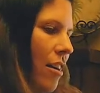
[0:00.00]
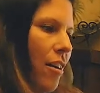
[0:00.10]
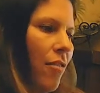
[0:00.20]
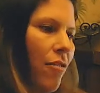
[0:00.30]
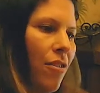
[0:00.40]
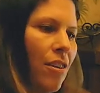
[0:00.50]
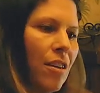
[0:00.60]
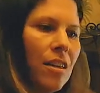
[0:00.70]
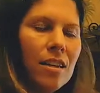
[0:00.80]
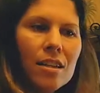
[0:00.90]
of
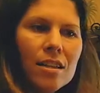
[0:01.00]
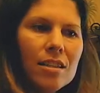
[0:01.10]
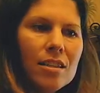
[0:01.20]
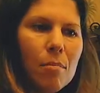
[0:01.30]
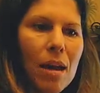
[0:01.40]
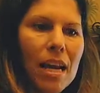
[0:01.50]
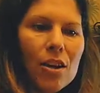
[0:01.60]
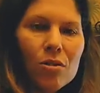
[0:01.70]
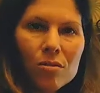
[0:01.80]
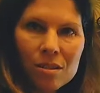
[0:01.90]

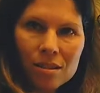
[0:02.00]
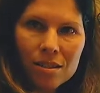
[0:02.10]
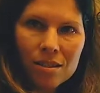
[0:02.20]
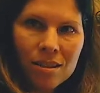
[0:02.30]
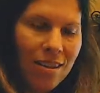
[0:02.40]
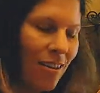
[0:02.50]
tomatoes.